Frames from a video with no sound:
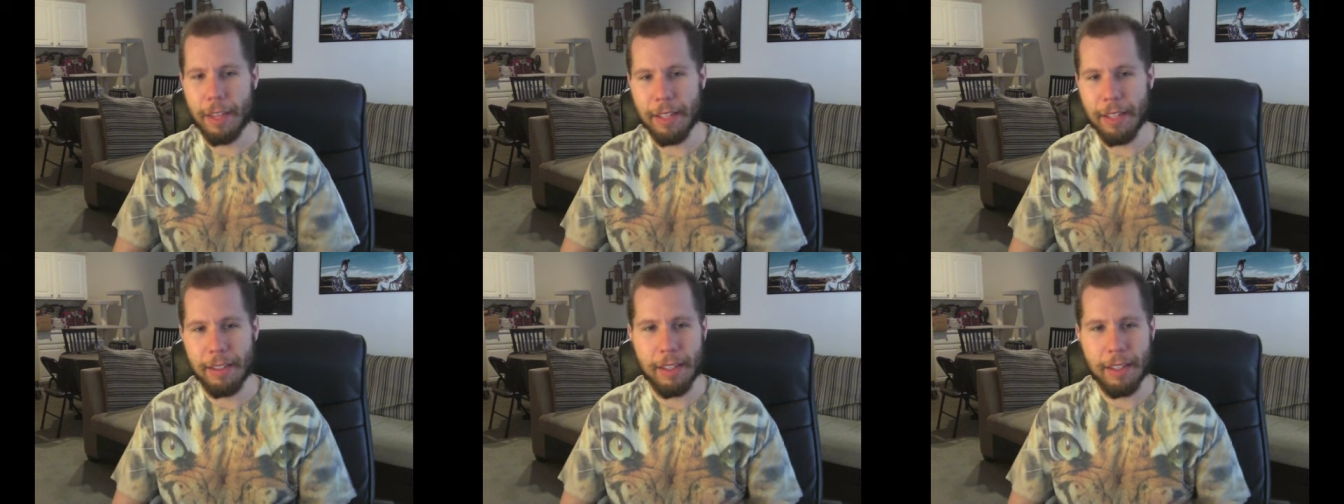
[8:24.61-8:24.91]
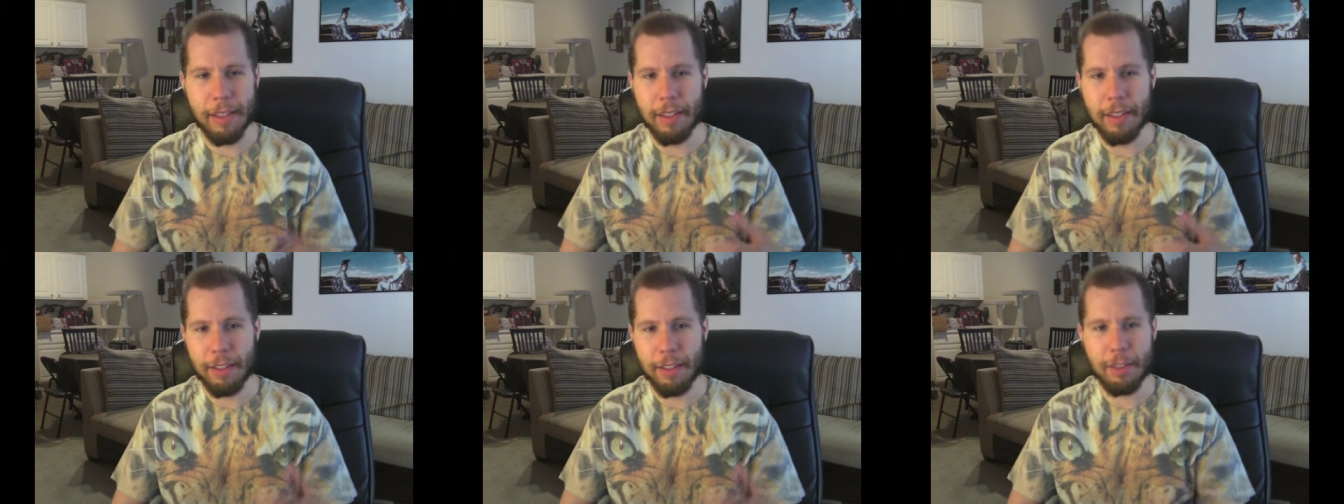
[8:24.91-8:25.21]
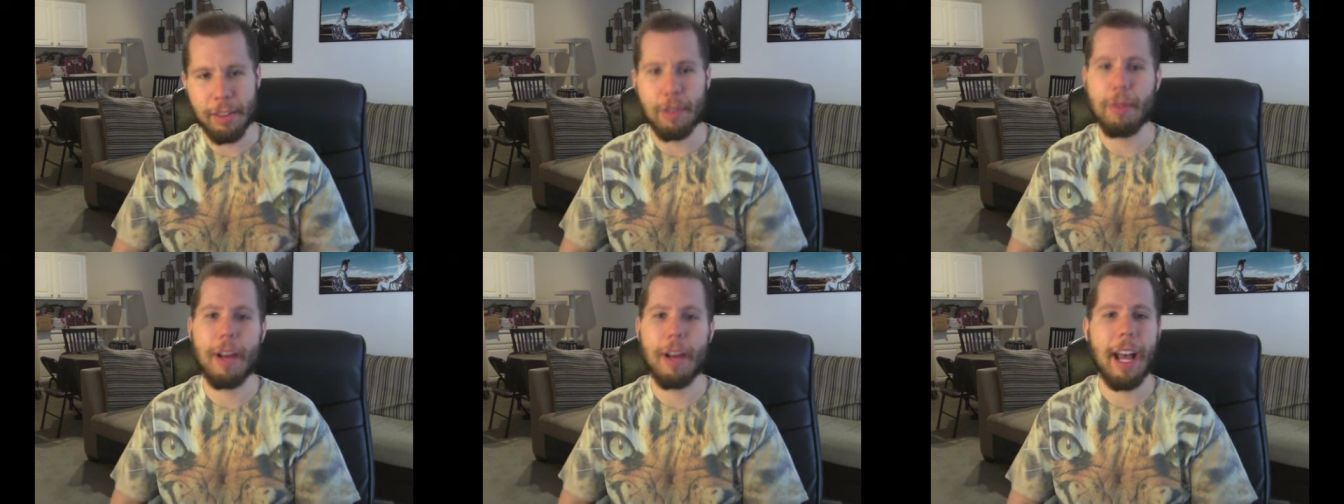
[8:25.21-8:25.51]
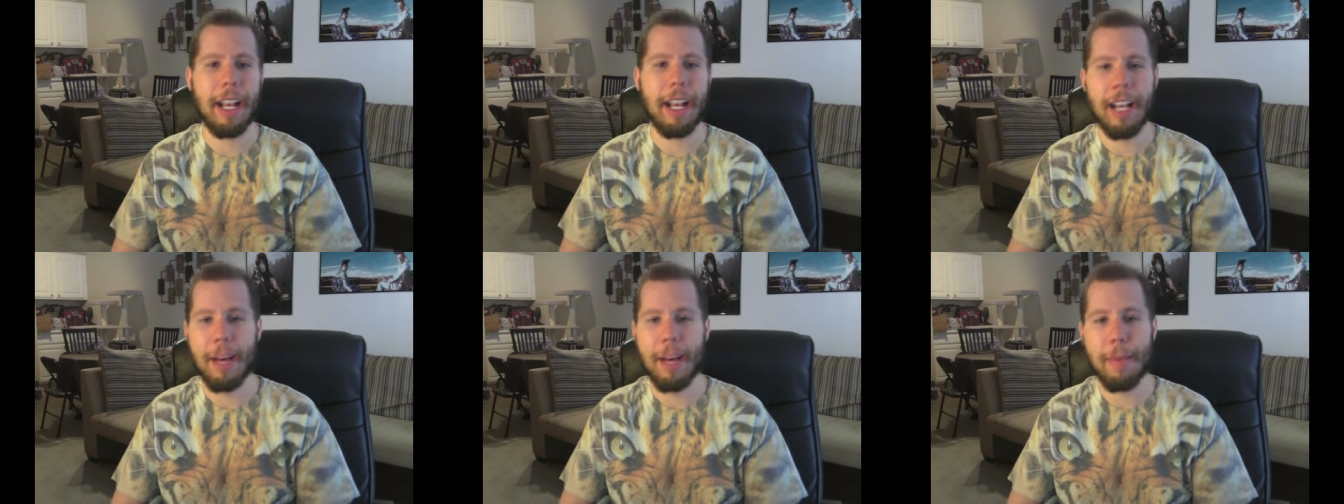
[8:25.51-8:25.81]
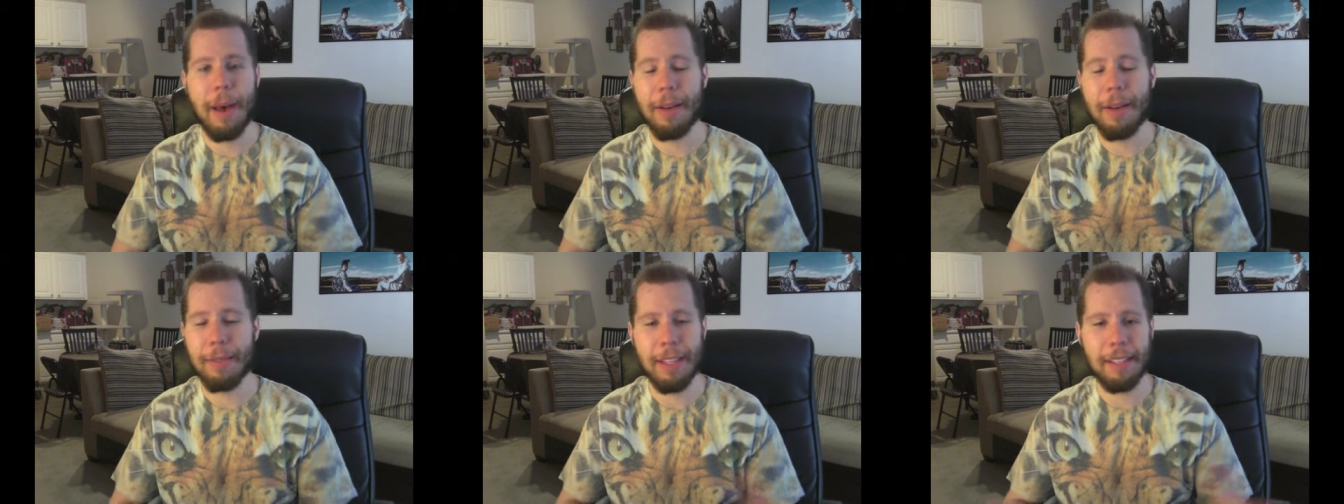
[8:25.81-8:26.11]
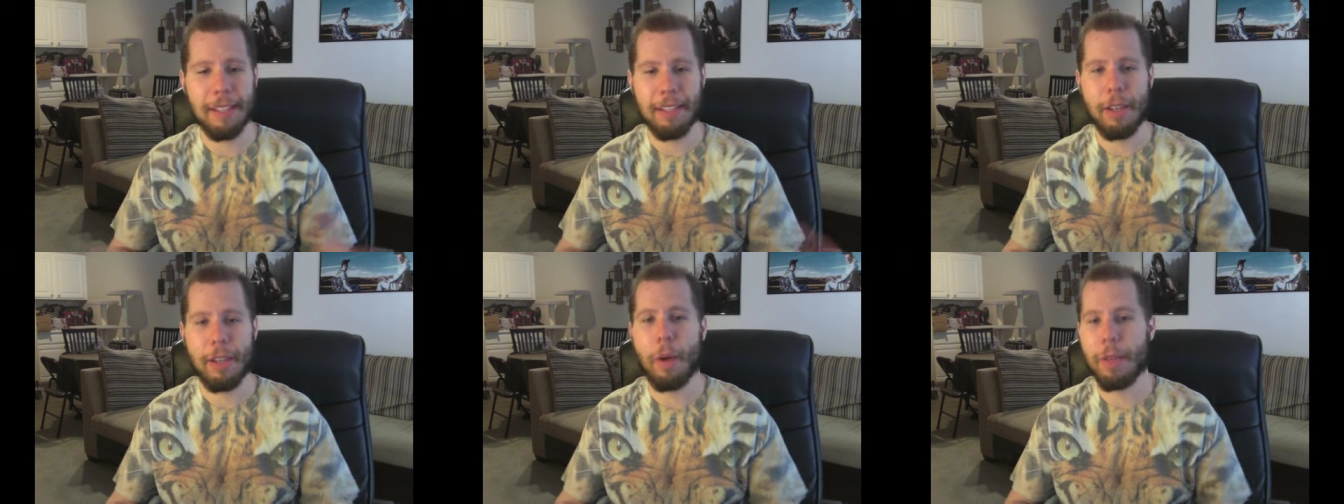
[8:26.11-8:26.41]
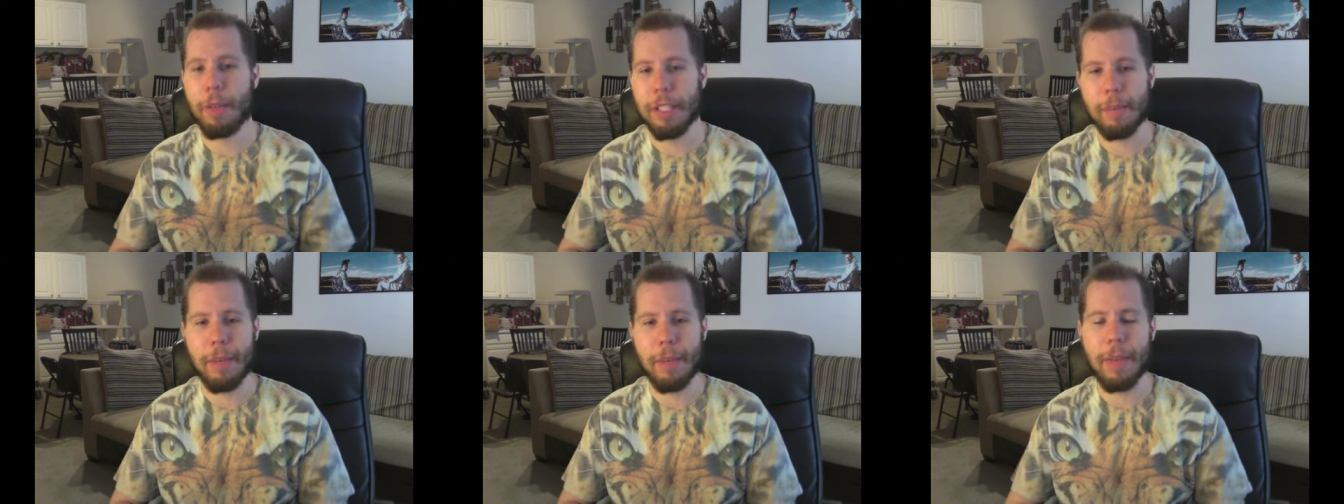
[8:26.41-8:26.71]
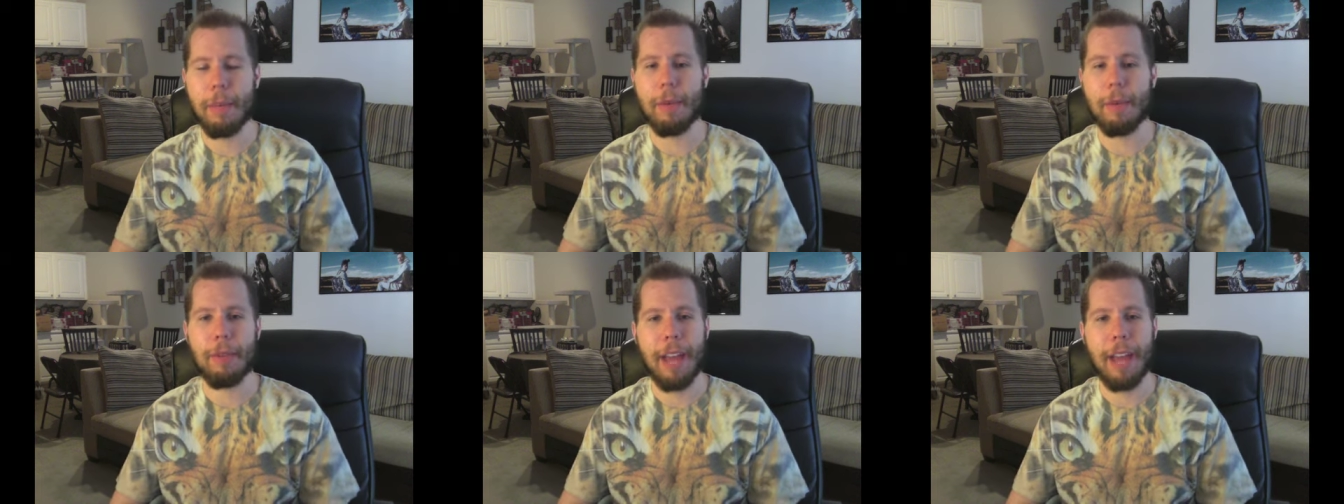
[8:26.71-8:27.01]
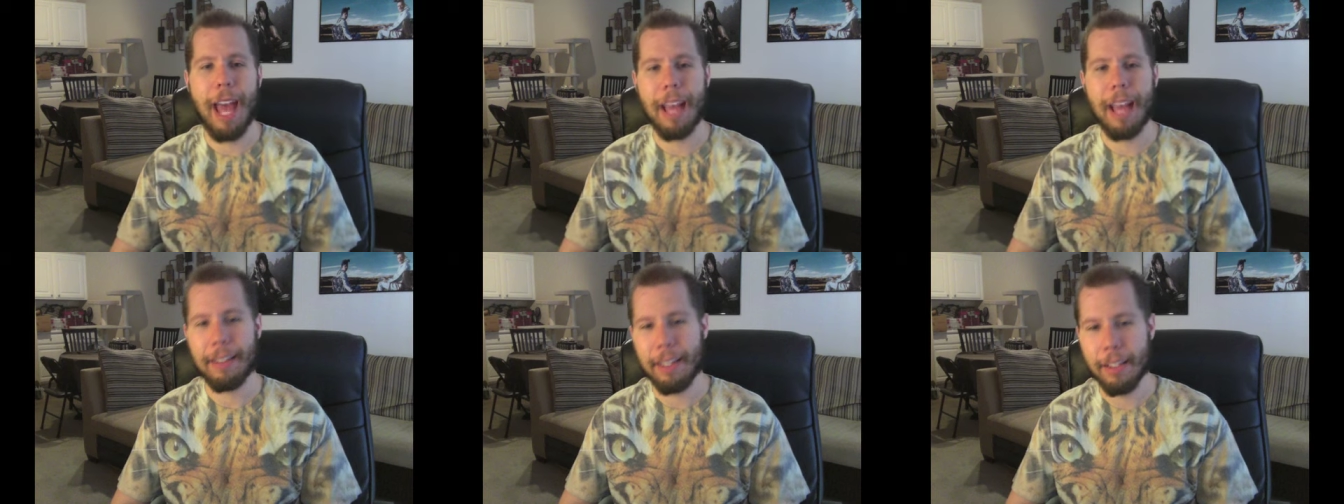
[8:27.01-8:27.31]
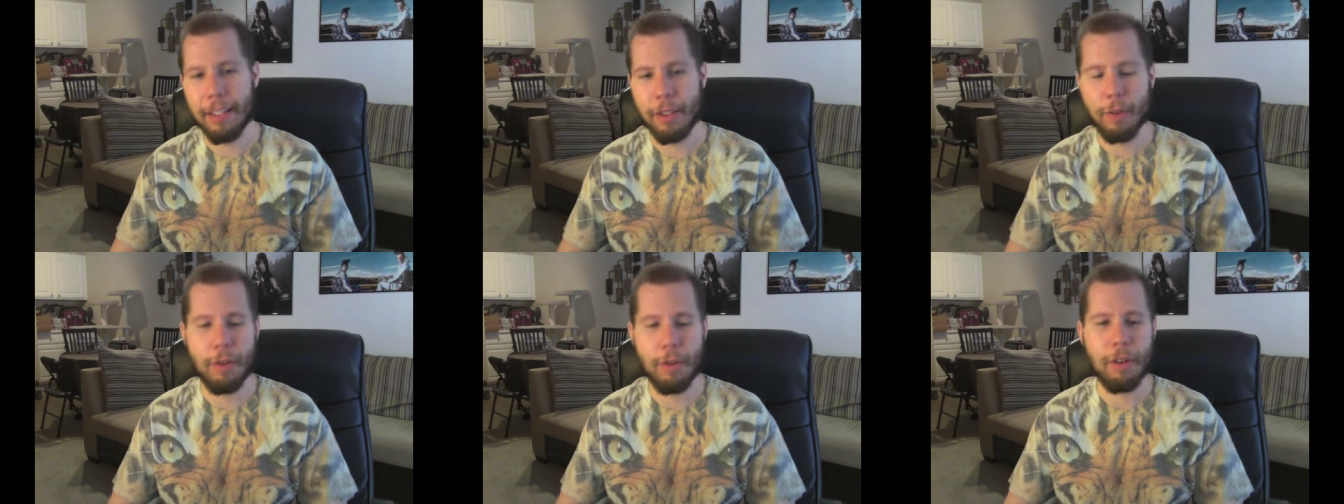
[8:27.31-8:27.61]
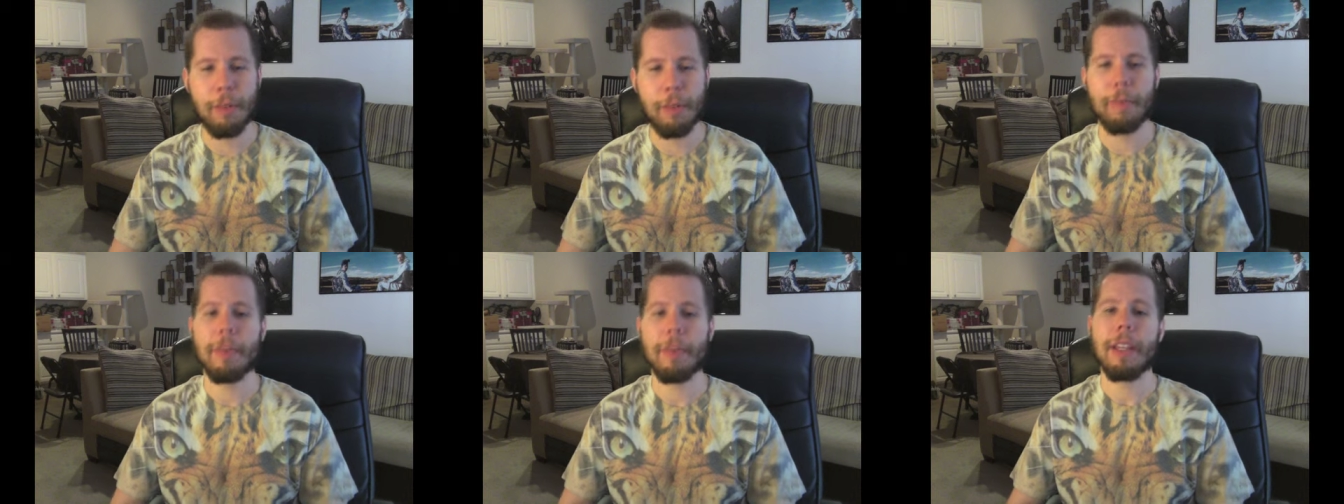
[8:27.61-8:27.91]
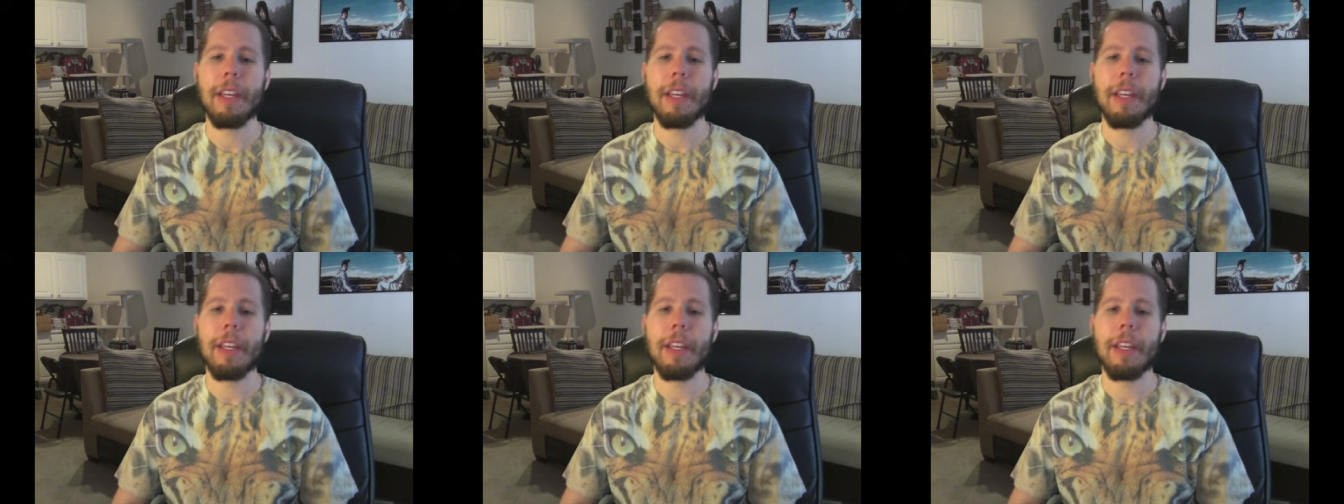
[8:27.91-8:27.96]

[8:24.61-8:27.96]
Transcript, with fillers: they see this new guy come out and they see all these people reacting to him.